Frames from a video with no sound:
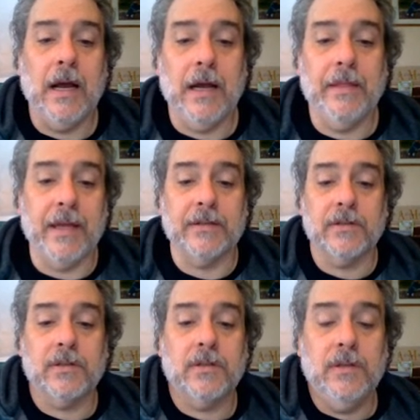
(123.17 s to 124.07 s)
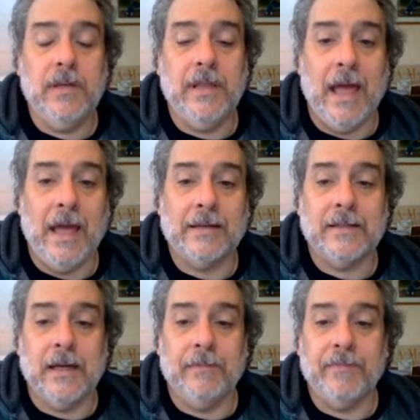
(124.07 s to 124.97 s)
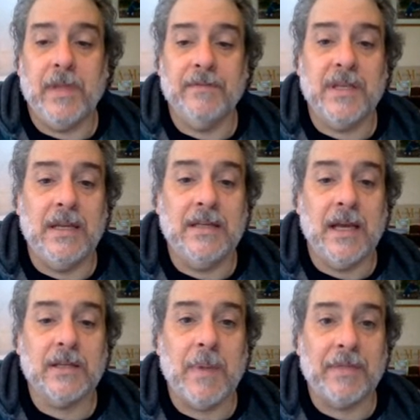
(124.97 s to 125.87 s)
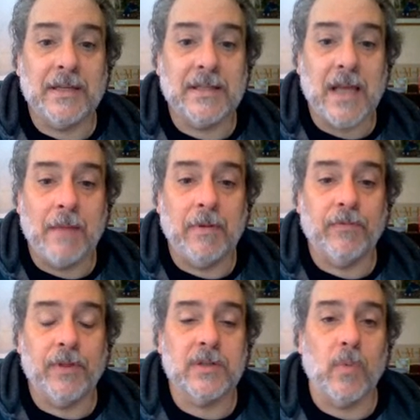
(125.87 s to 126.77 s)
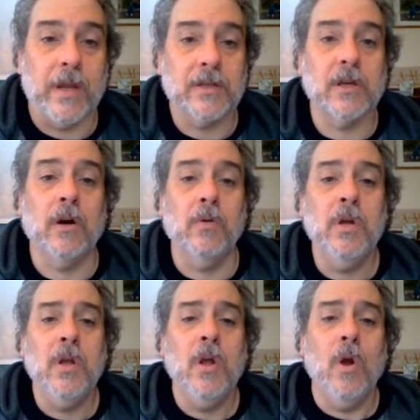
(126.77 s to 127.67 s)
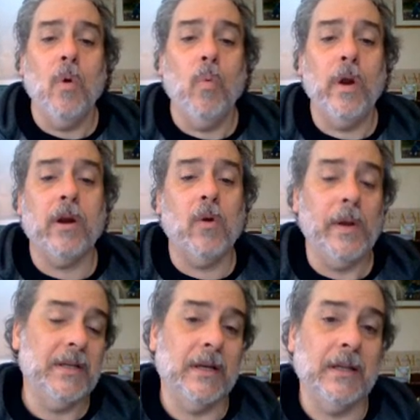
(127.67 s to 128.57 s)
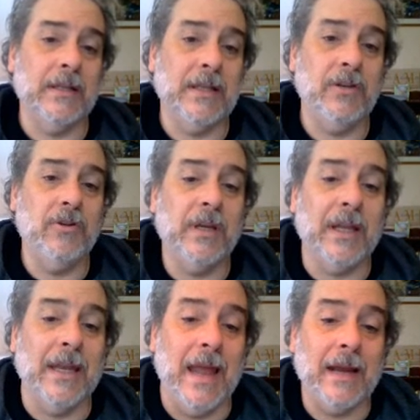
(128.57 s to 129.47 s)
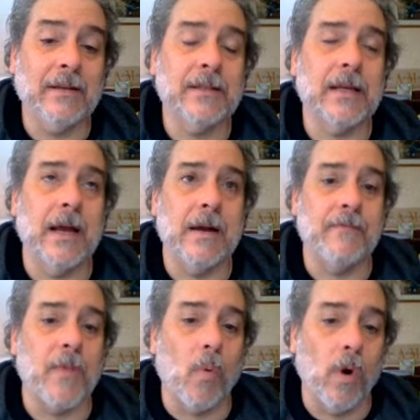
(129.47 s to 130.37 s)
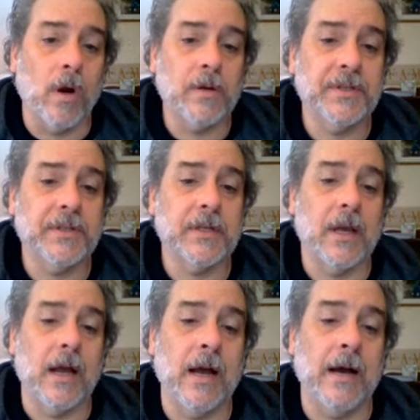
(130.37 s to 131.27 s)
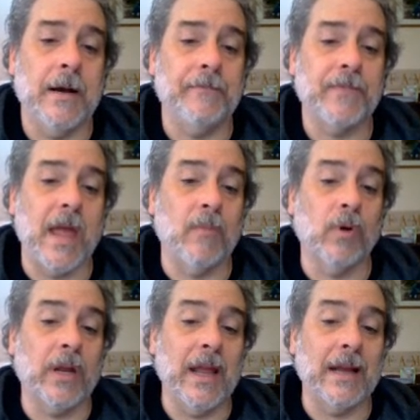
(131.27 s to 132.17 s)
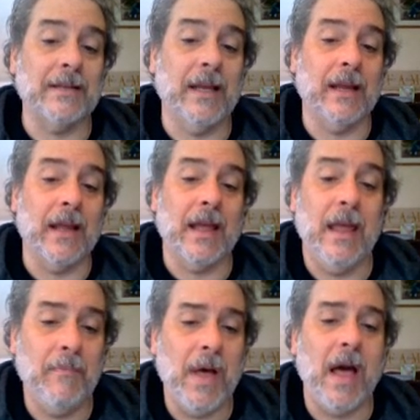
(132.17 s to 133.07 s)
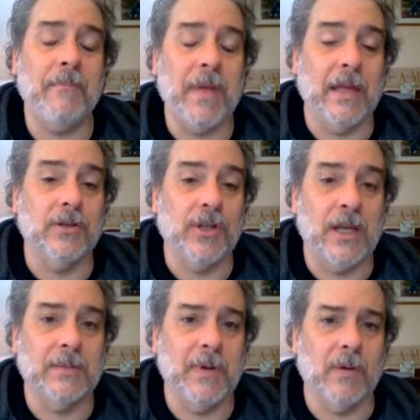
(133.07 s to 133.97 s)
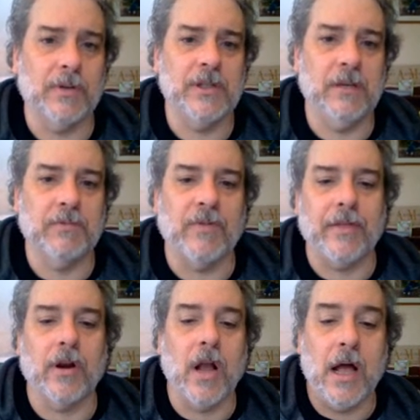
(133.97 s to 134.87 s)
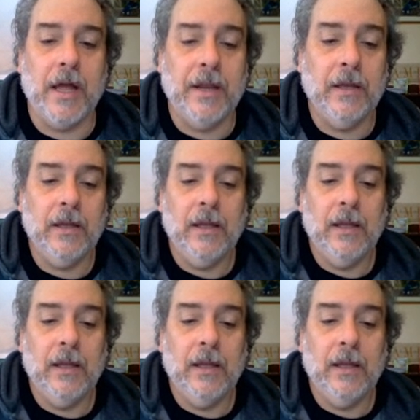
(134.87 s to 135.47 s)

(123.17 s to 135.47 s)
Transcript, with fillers: uh, that that um, gives details about the assignment for this week. So we're going to continue to connect um, works, um, and we're connecting hip hop and Shakespeare, which seems rather odd,